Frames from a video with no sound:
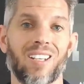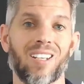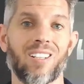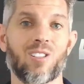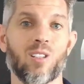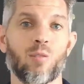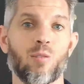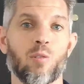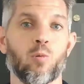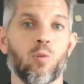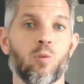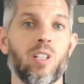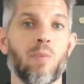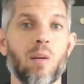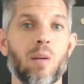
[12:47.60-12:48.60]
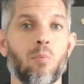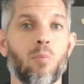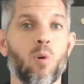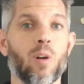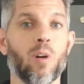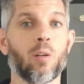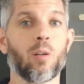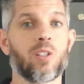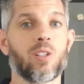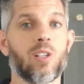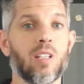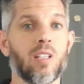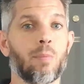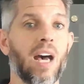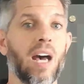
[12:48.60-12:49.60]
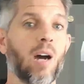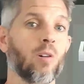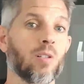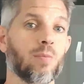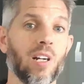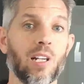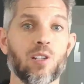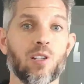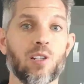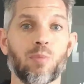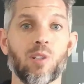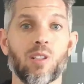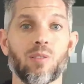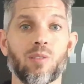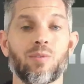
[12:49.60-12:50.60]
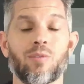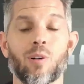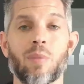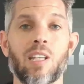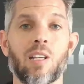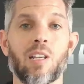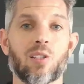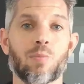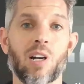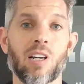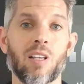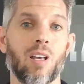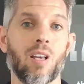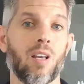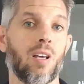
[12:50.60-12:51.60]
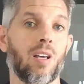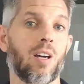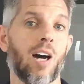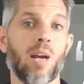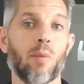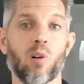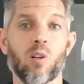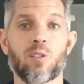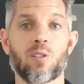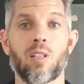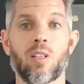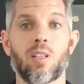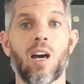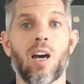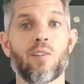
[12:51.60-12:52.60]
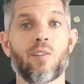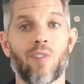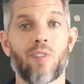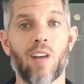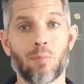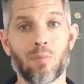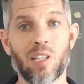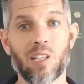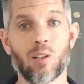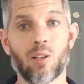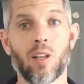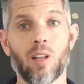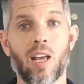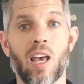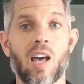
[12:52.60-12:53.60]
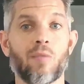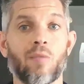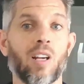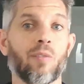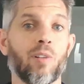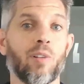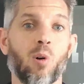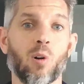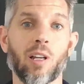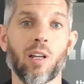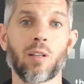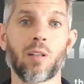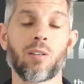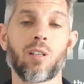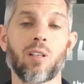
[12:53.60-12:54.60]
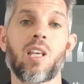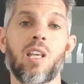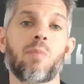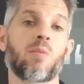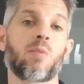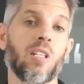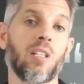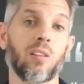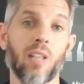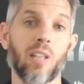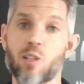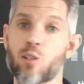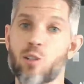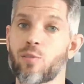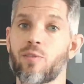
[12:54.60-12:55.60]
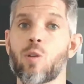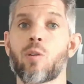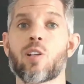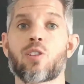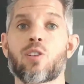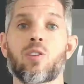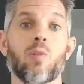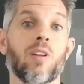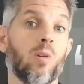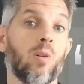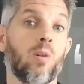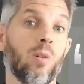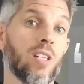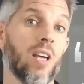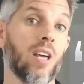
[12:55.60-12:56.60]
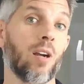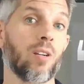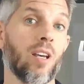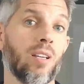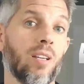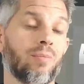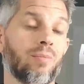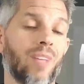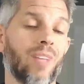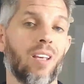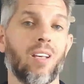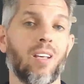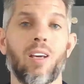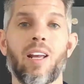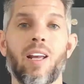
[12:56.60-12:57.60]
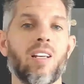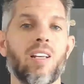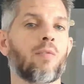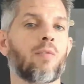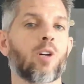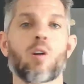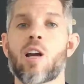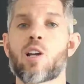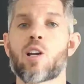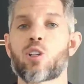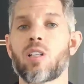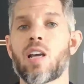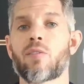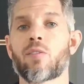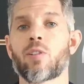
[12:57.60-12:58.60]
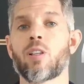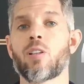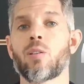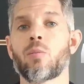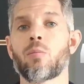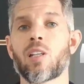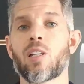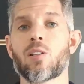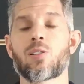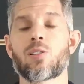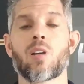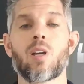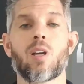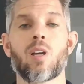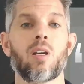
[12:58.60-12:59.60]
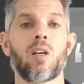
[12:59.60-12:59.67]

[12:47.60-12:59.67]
See, it was really my morning routine that powers my discipline. For me, it's my high protein, high fat meal that I have every morning that keeps me laser focused throughout the whole entire day. And I never crash in the afternoon because